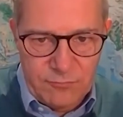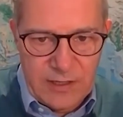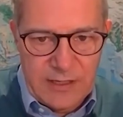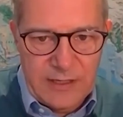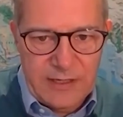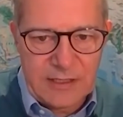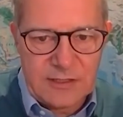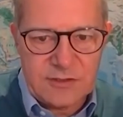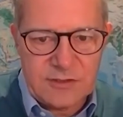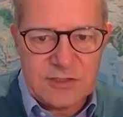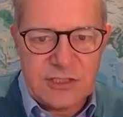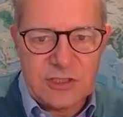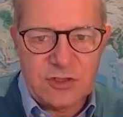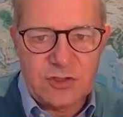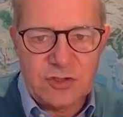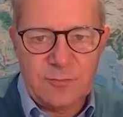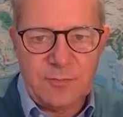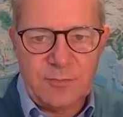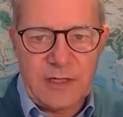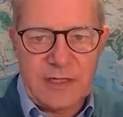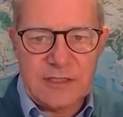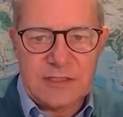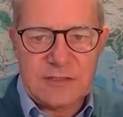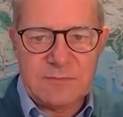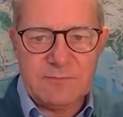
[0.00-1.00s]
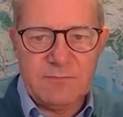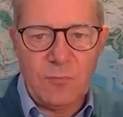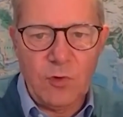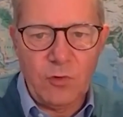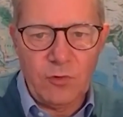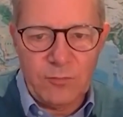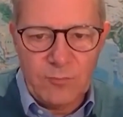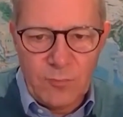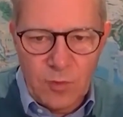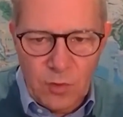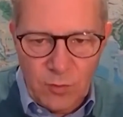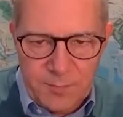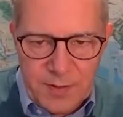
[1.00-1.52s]
really considerably as more
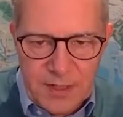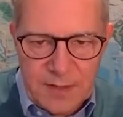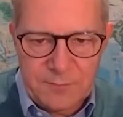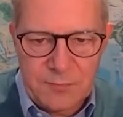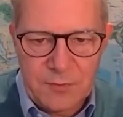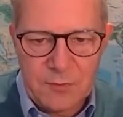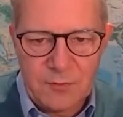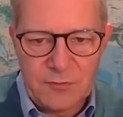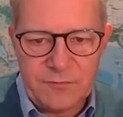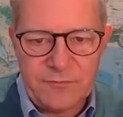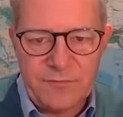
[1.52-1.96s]
and more people